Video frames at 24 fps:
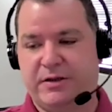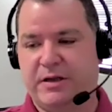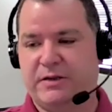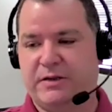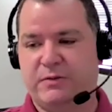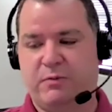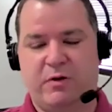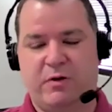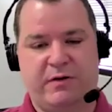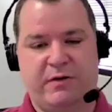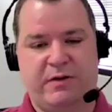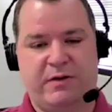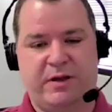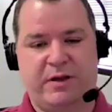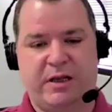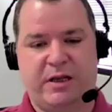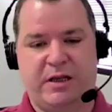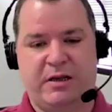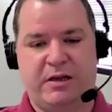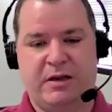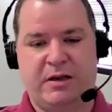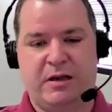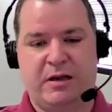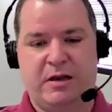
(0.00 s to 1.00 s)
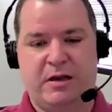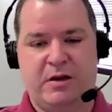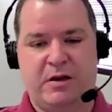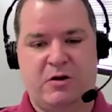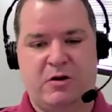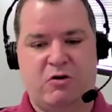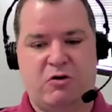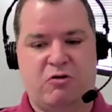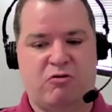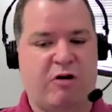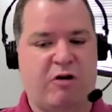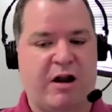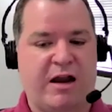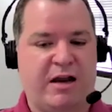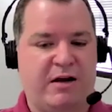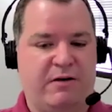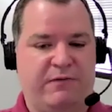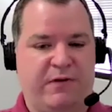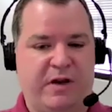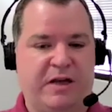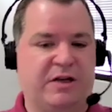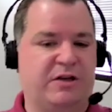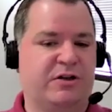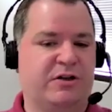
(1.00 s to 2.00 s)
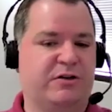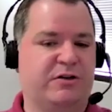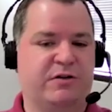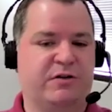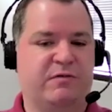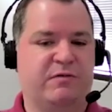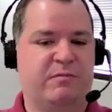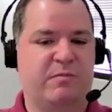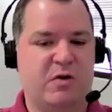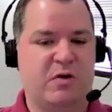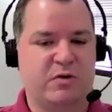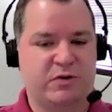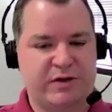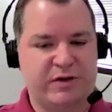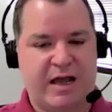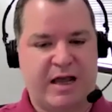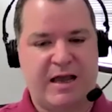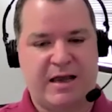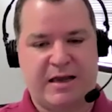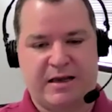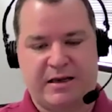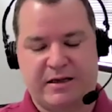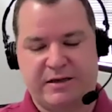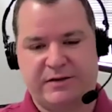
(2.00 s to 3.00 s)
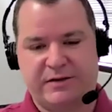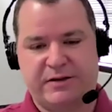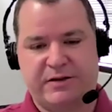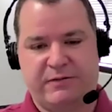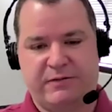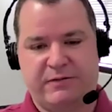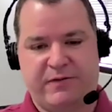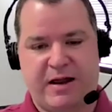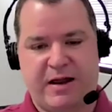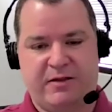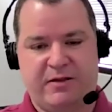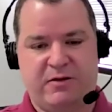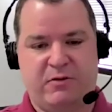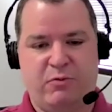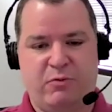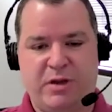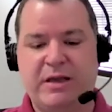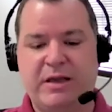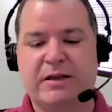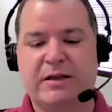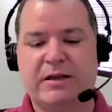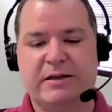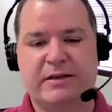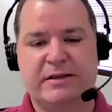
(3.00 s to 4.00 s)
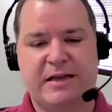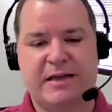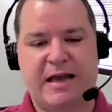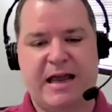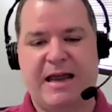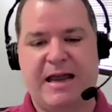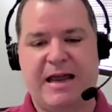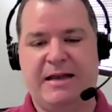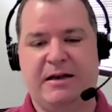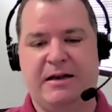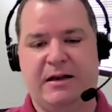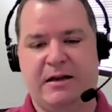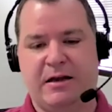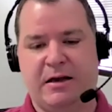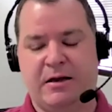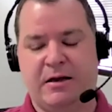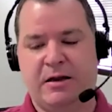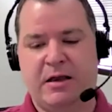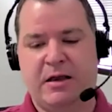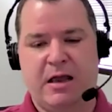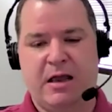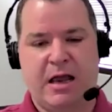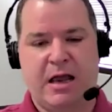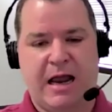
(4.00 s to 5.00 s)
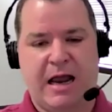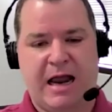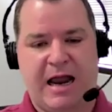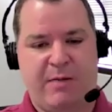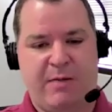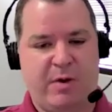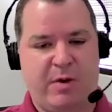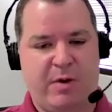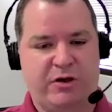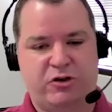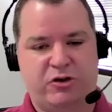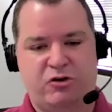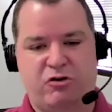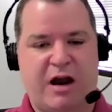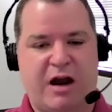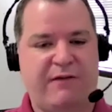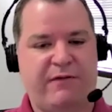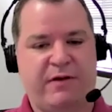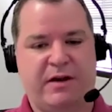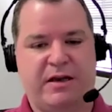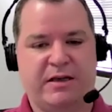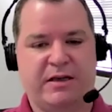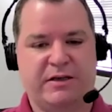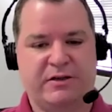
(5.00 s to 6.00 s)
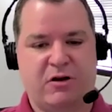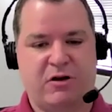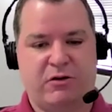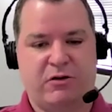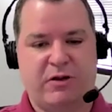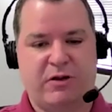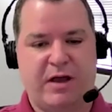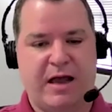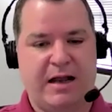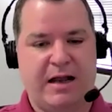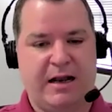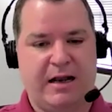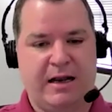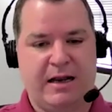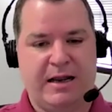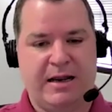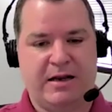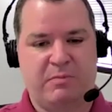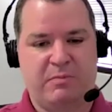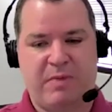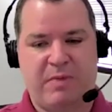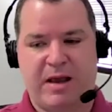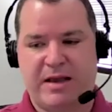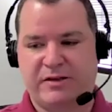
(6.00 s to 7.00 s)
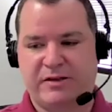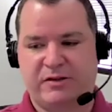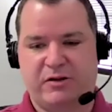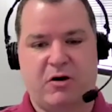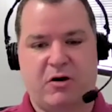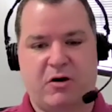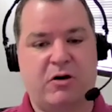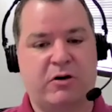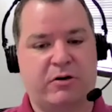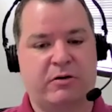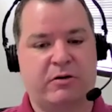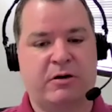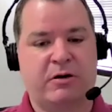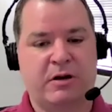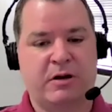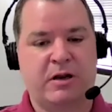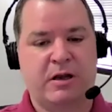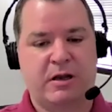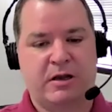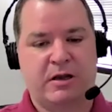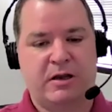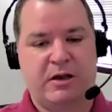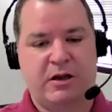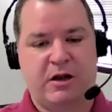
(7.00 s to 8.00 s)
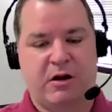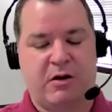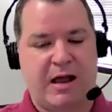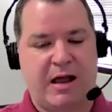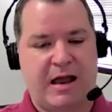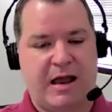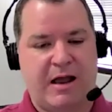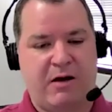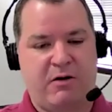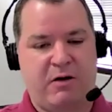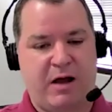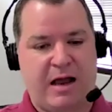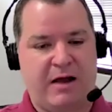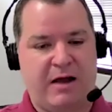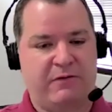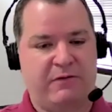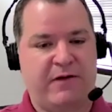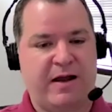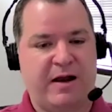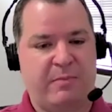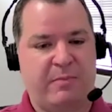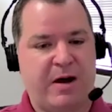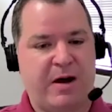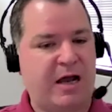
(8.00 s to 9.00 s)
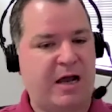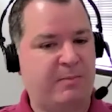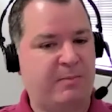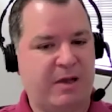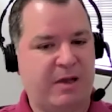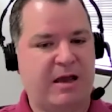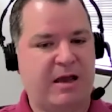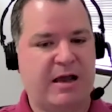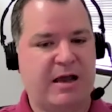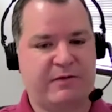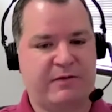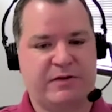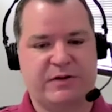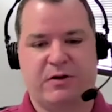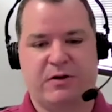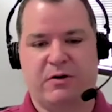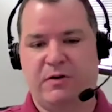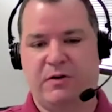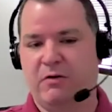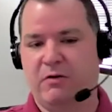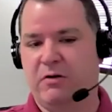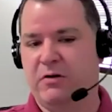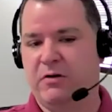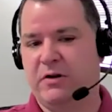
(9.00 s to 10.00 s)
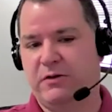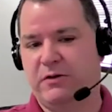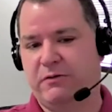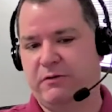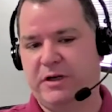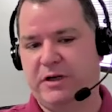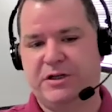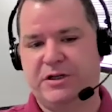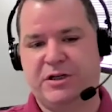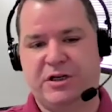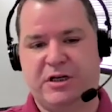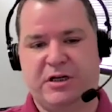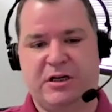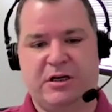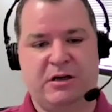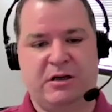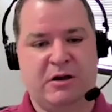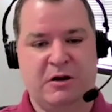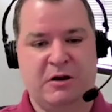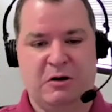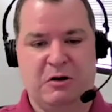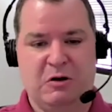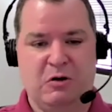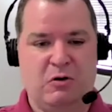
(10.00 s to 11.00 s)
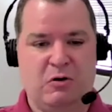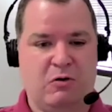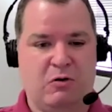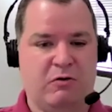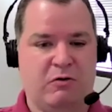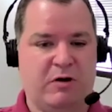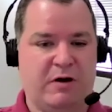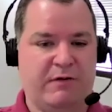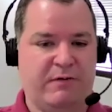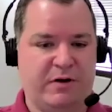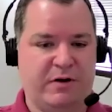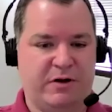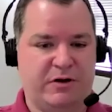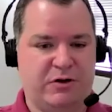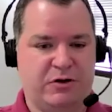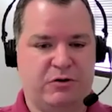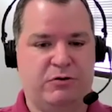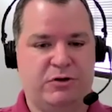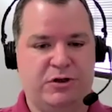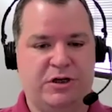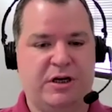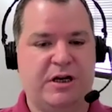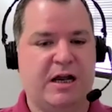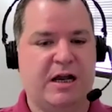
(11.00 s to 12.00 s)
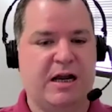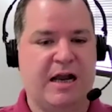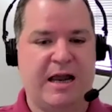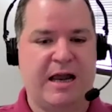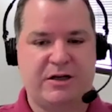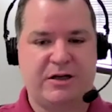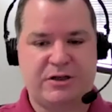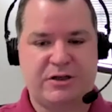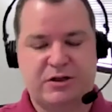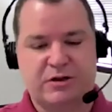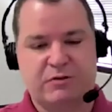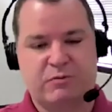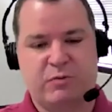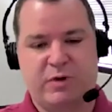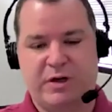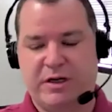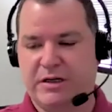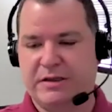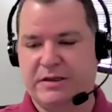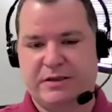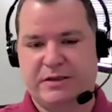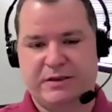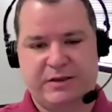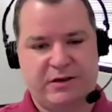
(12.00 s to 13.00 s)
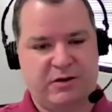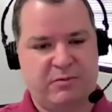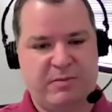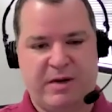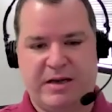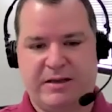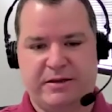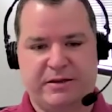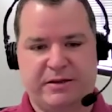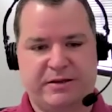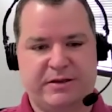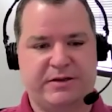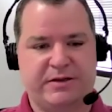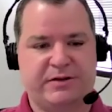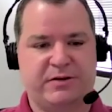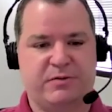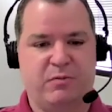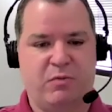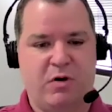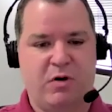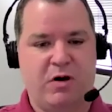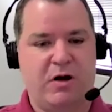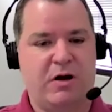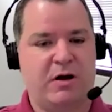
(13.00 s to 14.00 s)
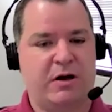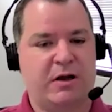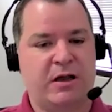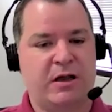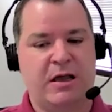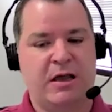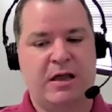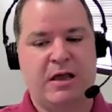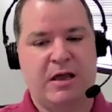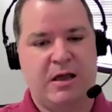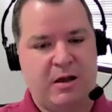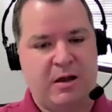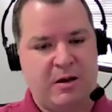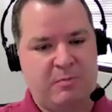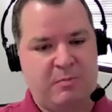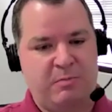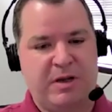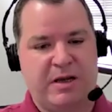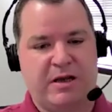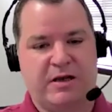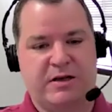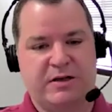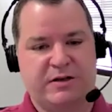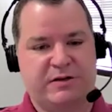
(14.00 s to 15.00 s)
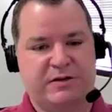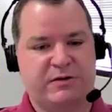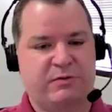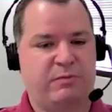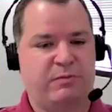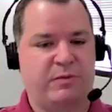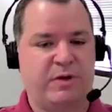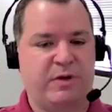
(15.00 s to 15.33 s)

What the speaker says: That's one of the great features of Mosaic, is the fact that we can tailor how much traffic is on that link based on how fat a pipe you have. So if you're on a 3G or even a 2G connection, we can still make the system work because